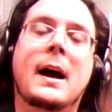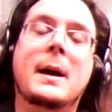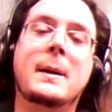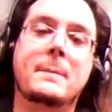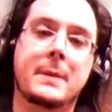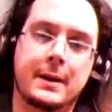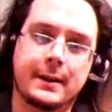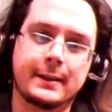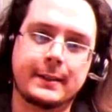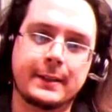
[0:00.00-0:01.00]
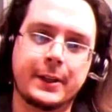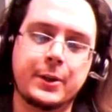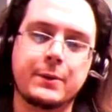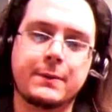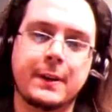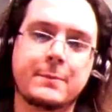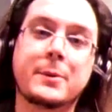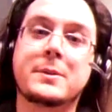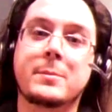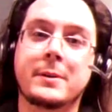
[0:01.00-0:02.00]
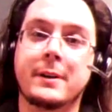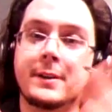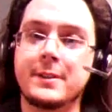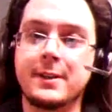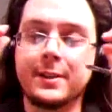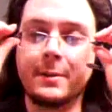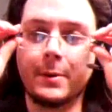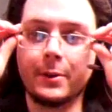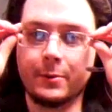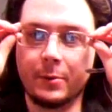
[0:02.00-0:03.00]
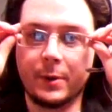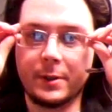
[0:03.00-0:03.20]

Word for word: I am not a huge fan of multiplayer. As, as anybody who's been